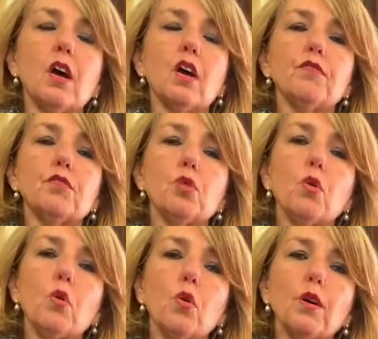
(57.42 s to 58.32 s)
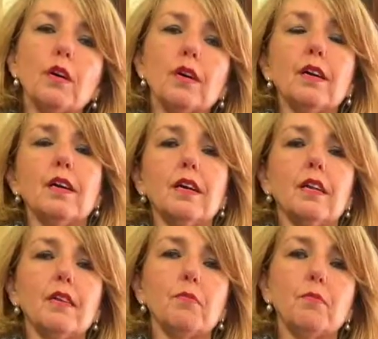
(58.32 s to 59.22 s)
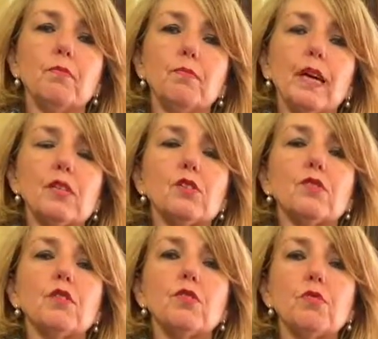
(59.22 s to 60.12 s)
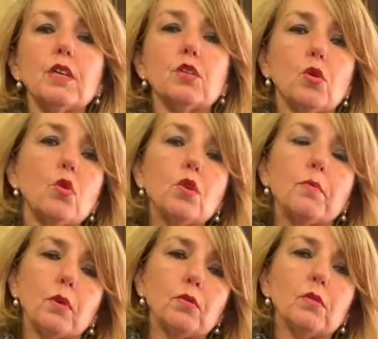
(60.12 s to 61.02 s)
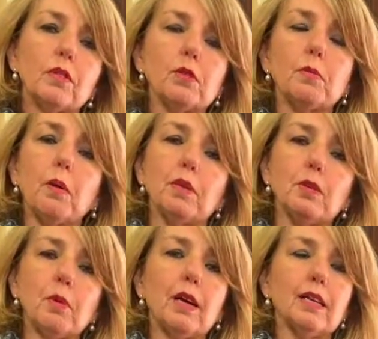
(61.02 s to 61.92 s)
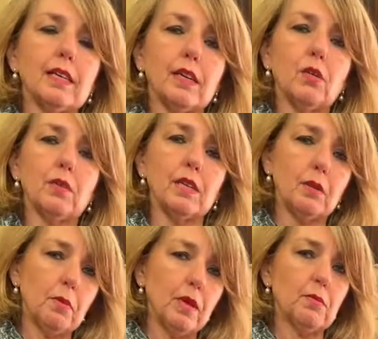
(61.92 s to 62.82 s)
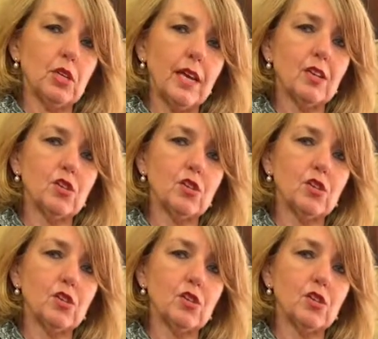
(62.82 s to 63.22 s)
of talk based on the 3-talk model that was published by Glenn Elwin in the BMJ in